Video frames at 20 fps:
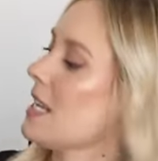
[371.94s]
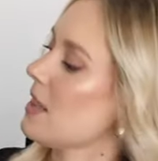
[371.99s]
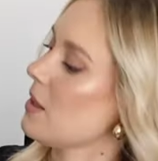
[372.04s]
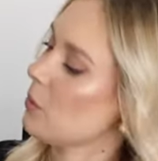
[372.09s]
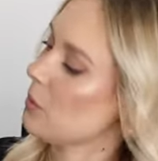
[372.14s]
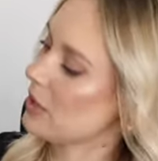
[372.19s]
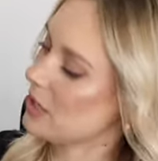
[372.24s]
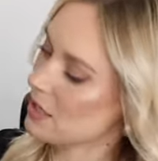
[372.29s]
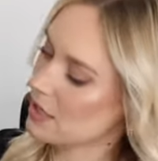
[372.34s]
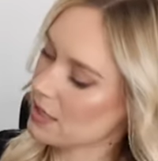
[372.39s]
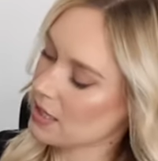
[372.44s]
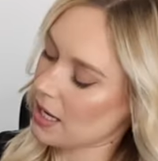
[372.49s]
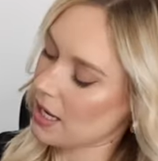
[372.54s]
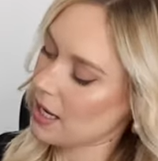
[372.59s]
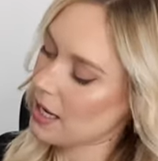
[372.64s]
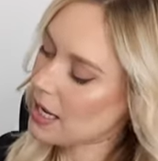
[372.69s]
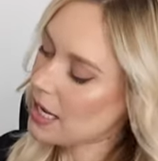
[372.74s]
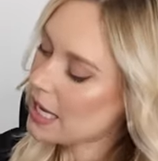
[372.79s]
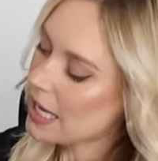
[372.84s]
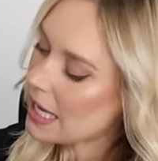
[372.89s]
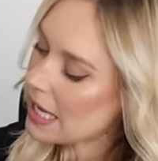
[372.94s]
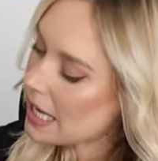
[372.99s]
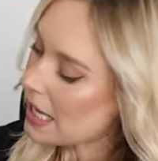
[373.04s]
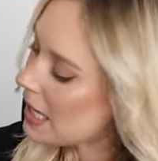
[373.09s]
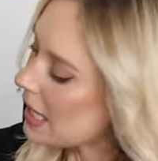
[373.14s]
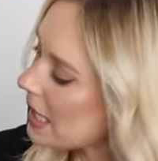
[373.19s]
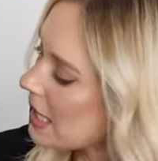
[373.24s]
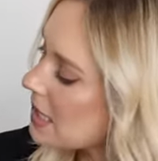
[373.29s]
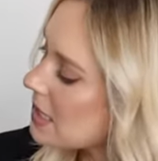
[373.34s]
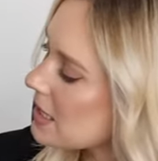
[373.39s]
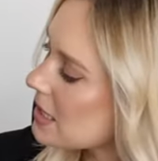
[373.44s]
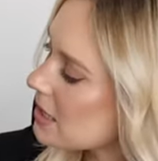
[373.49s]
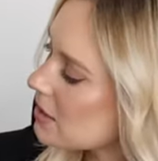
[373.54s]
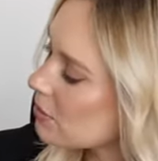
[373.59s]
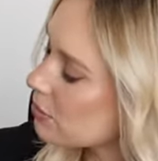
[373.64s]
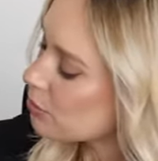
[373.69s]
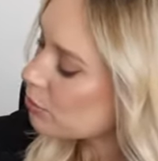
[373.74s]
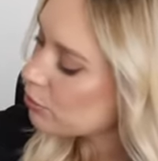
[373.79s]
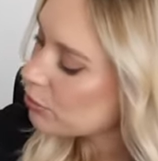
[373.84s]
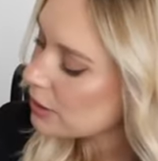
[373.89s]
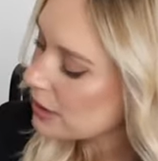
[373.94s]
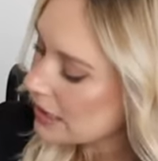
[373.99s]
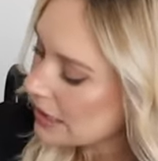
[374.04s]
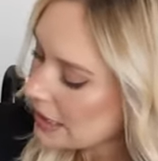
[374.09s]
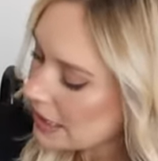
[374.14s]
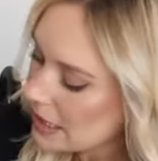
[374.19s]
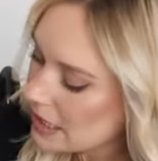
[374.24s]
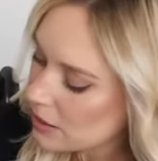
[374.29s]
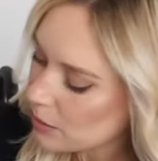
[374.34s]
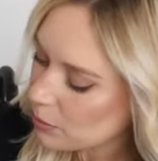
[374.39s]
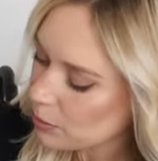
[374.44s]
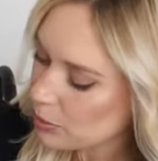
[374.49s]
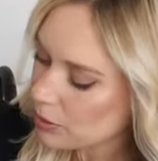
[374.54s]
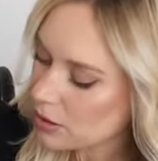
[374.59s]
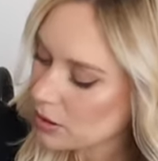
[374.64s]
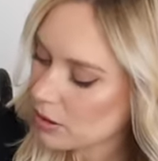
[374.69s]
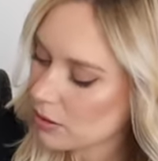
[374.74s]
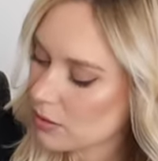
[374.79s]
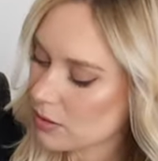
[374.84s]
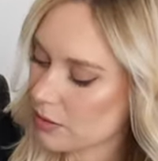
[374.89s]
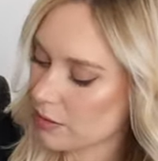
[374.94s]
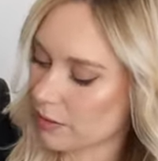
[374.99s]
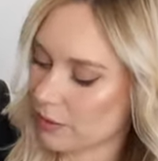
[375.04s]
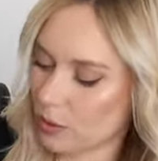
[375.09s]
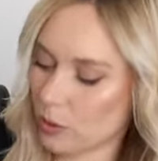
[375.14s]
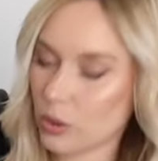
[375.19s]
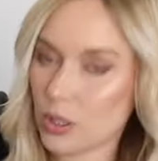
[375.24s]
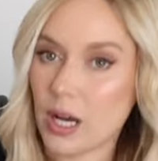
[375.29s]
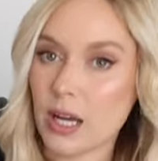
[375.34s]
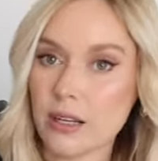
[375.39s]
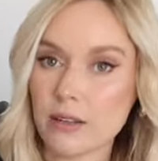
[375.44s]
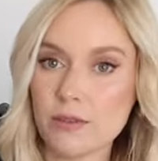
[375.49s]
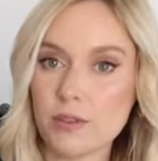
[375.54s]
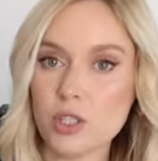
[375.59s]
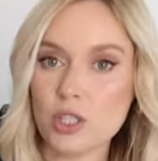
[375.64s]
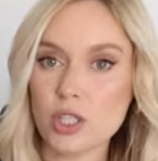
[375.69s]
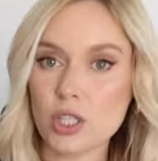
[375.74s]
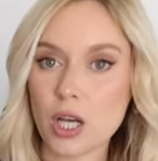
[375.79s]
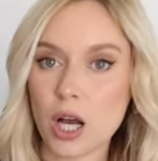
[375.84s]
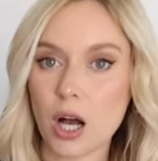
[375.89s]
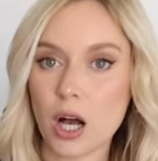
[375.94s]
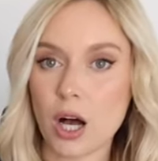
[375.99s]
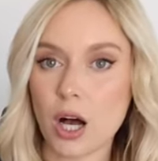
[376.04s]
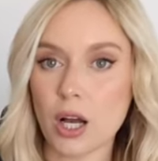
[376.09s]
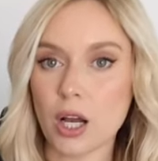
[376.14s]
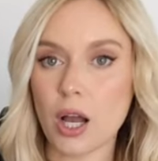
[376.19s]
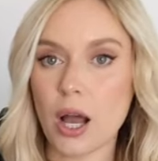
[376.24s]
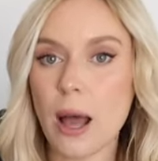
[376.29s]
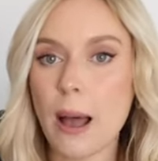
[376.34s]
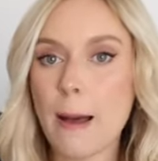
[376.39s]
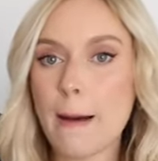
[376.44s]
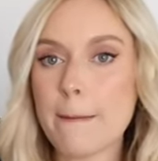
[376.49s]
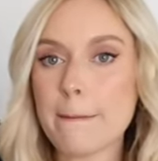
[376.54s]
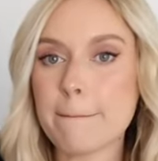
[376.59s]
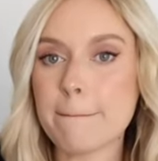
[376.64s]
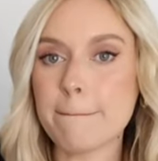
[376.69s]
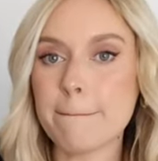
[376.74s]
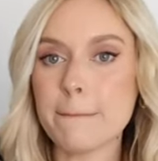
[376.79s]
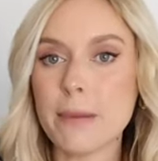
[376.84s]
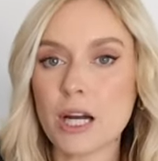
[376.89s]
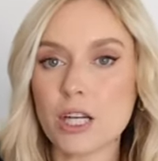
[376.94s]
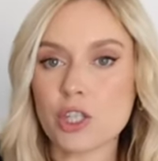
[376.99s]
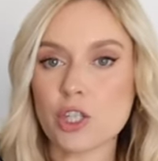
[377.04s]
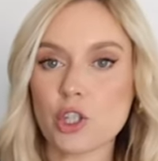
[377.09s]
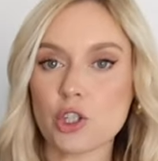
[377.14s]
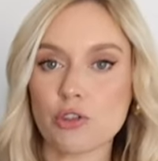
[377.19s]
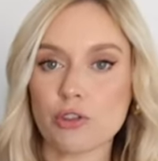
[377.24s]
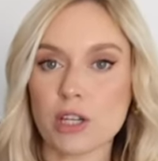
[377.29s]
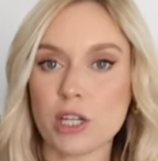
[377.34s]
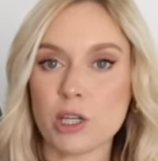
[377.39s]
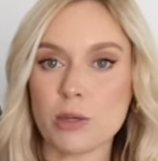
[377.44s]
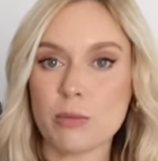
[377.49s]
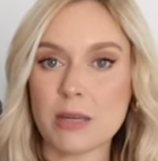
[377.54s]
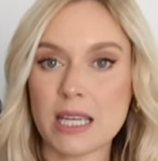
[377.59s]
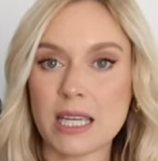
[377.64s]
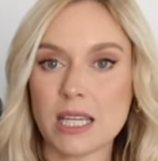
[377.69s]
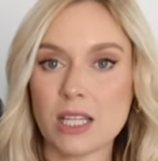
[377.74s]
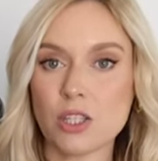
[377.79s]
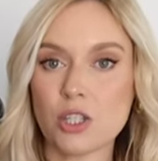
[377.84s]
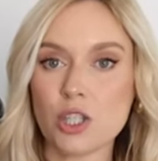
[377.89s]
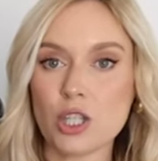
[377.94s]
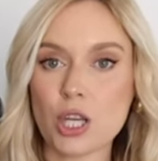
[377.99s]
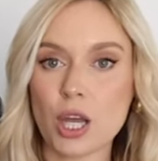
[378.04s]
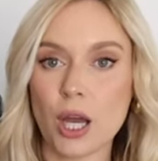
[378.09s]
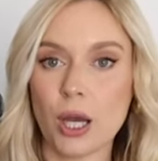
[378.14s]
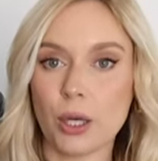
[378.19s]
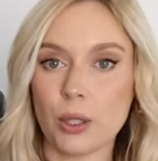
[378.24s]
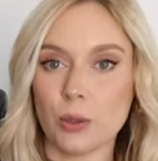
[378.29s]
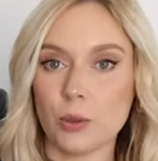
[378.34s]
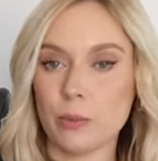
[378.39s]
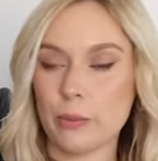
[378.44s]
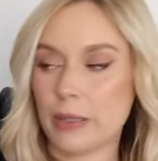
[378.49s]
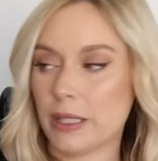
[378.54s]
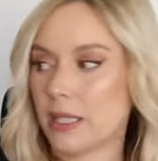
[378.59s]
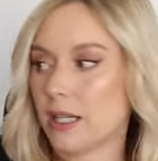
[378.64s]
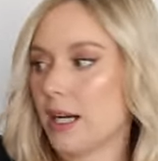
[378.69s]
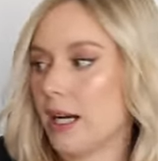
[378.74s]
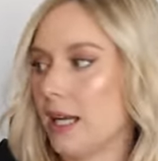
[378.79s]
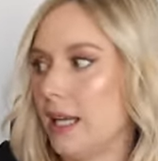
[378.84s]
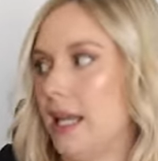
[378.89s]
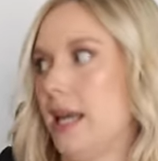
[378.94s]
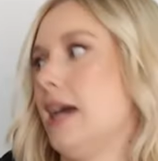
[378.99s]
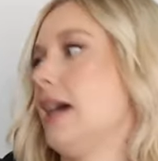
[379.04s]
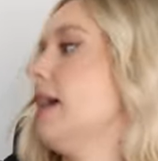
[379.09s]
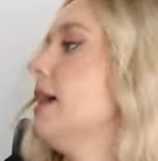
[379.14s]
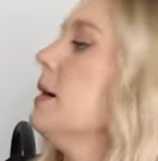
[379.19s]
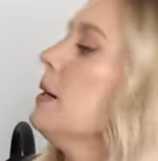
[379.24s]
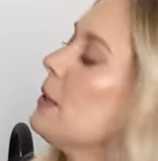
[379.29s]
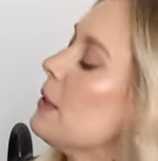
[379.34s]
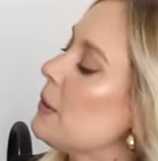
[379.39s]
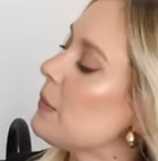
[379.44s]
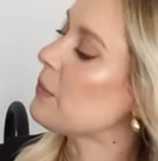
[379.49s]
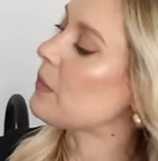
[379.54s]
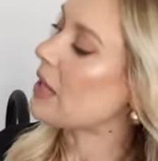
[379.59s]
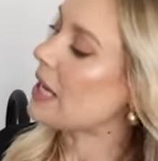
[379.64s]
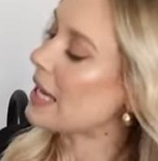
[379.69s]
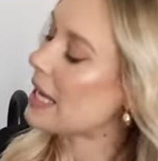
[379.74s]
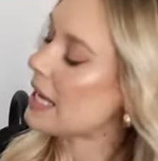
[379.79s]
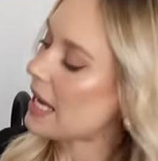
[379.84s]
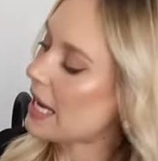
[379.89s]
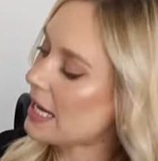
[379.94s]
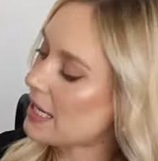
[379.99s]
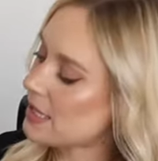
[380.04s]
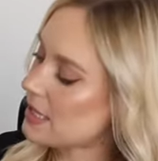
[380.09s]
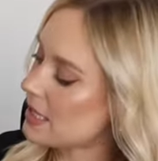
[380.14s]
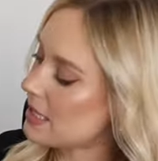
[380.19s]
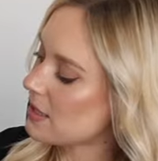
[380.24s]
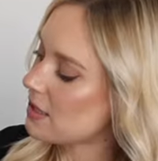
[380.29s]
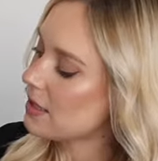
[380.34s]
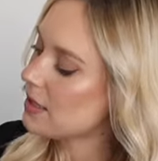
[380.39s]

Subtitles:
in the winter. It is this really beautiful, kind of dark, mushroomy taupe colour. It has this